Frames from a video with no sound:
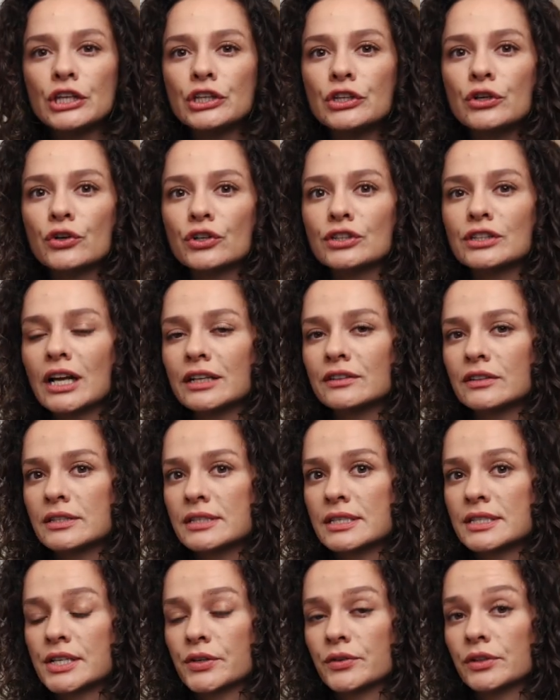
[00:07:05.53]
you're not
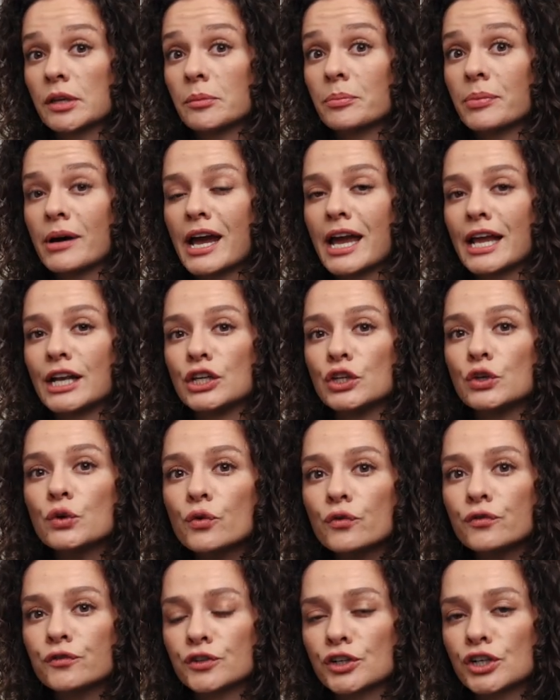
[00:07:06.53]
necessarily buying
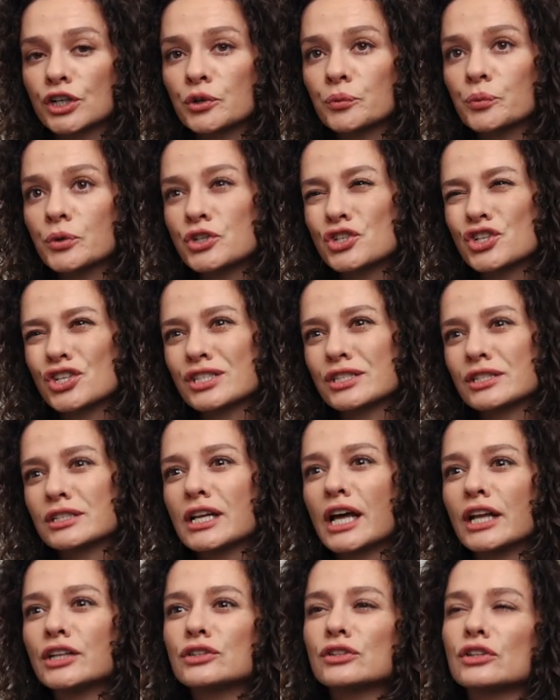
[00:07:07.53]
new fur, which is
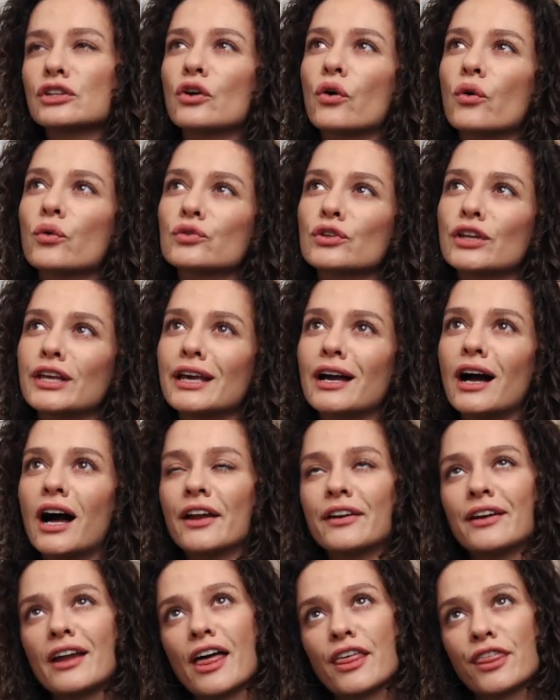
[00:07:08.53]
not only
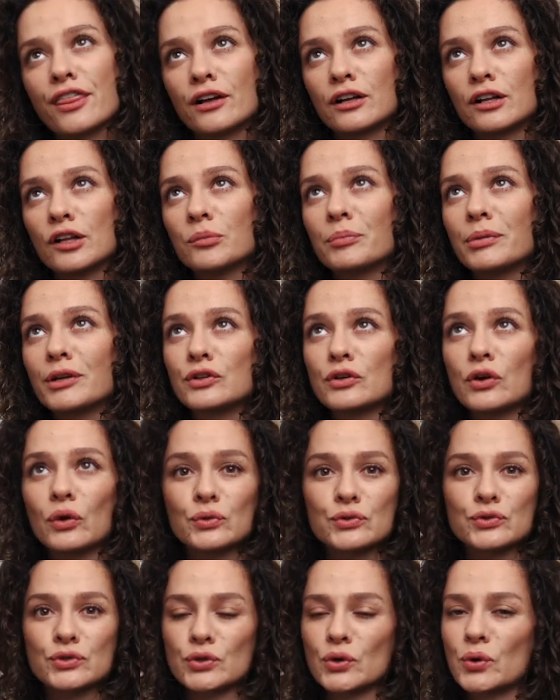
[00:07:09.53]
unethical but
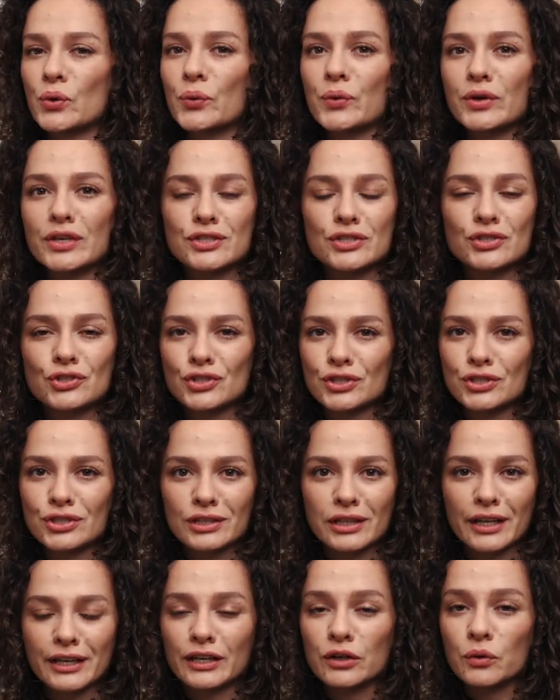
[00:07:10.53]
also is
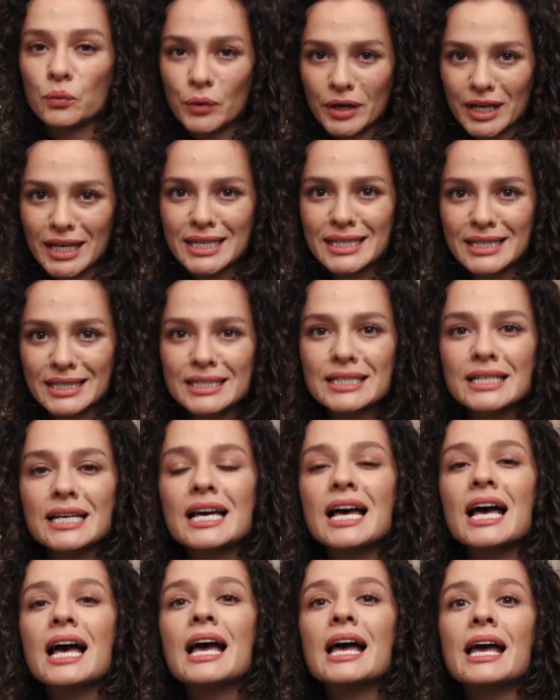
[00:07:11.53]
just like a waste
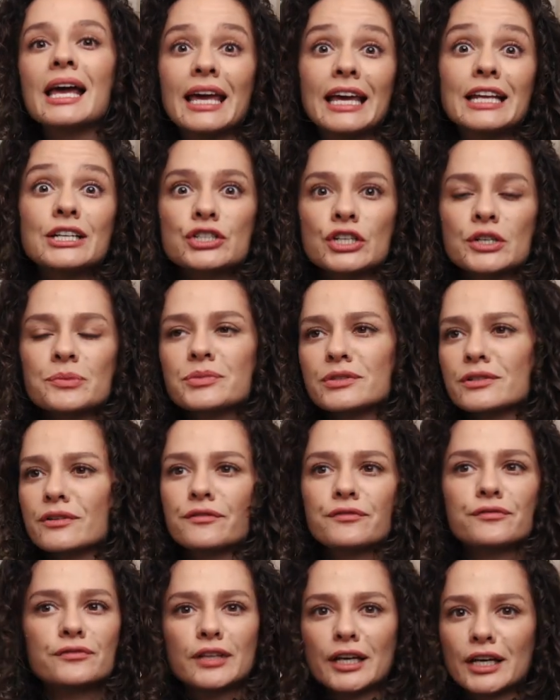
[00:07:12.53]
in terms
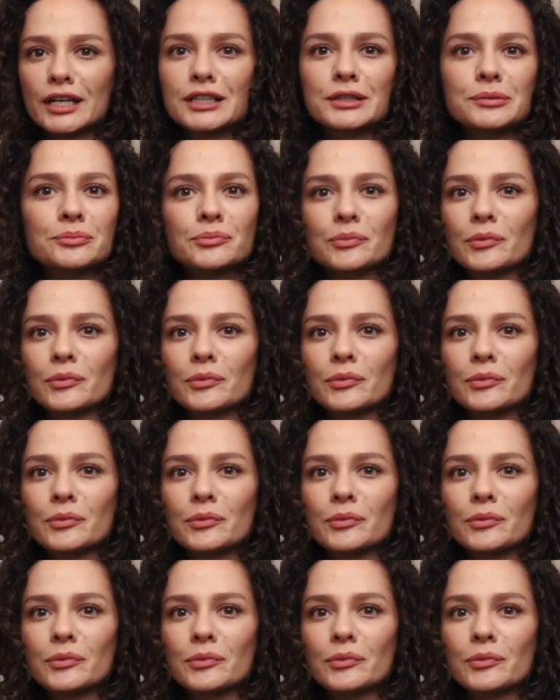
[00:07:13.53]
of like